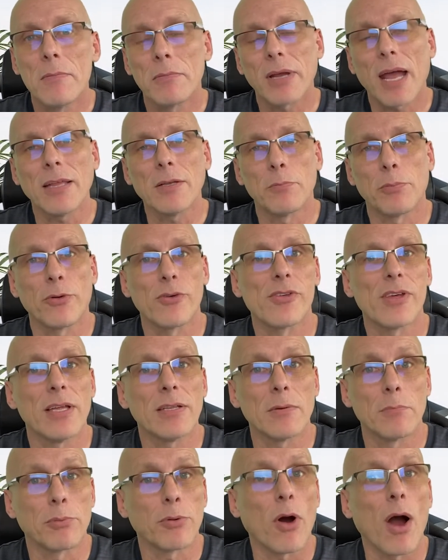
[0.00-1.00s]
kind of present
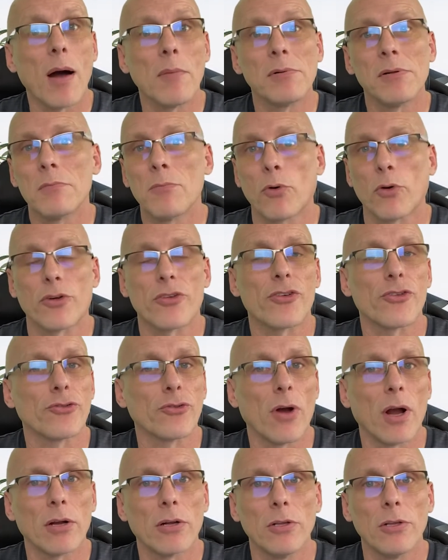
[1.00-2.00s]
a problem or a
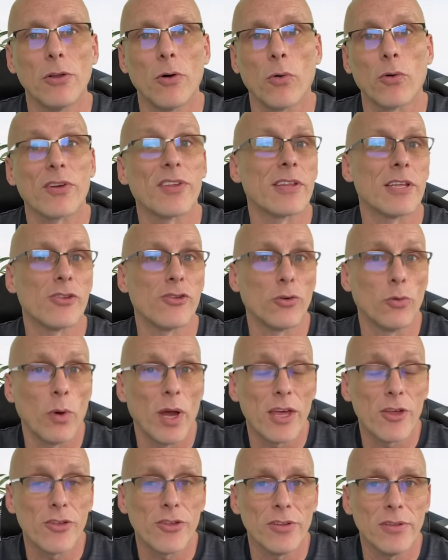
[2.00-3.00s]
struggle or a
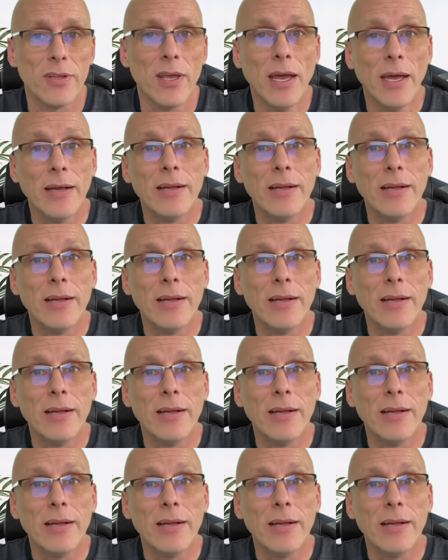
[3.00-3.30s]
situation,